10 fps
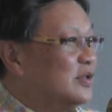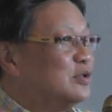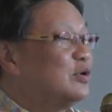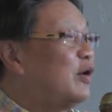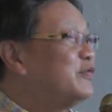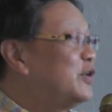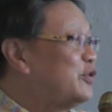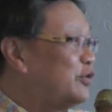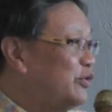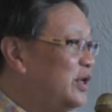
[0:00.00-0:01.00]
So of
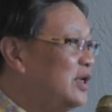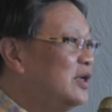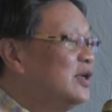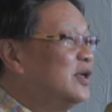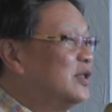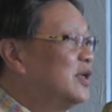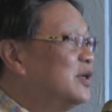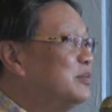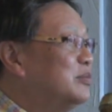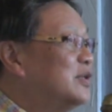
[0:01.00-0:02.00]
the three,
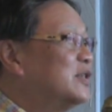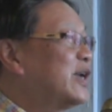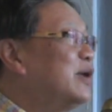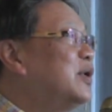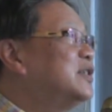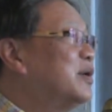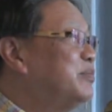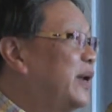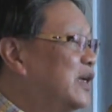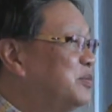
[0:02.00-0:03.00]
the second one is the
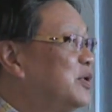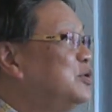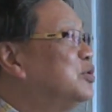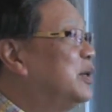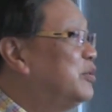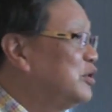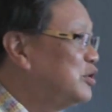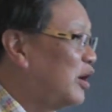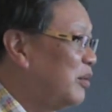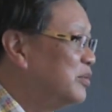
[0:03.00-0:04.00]
best because you keep your
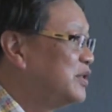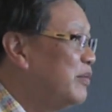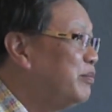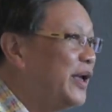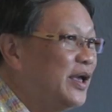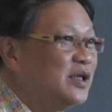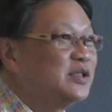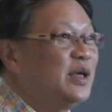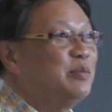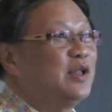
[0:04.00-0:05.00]
job, same pay,
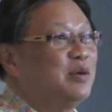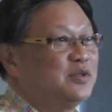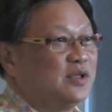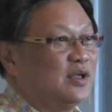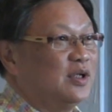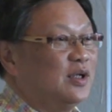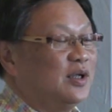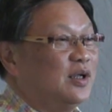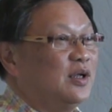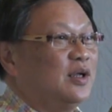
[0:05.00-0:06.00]
same terms.
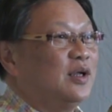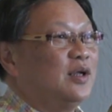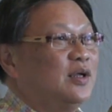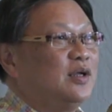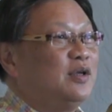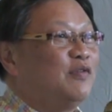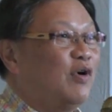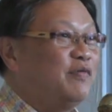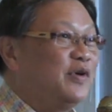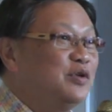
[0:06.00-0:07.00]
If
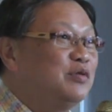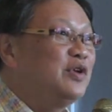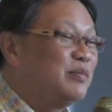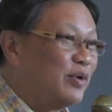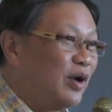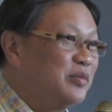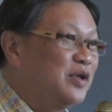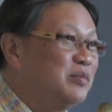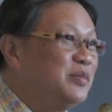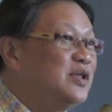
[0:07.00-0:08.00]
offer you
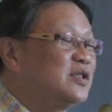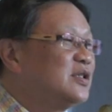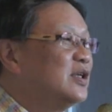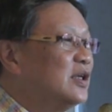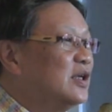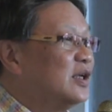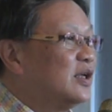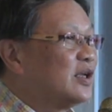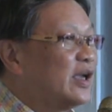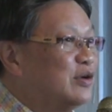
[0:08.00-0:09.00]
re-employment means
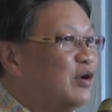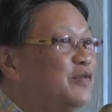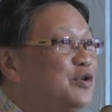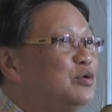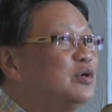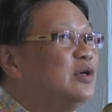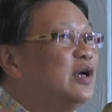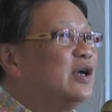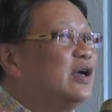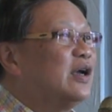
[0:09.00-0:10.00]
can offer
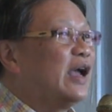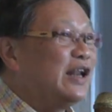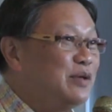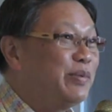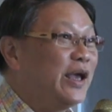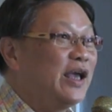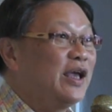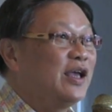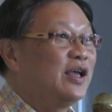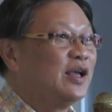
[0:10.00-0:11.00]
you any
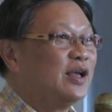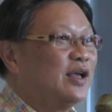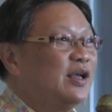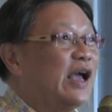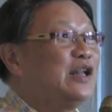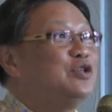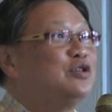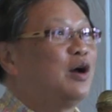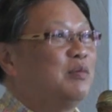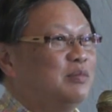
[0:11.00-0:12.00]
pay, any
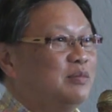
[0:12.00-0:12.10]
job.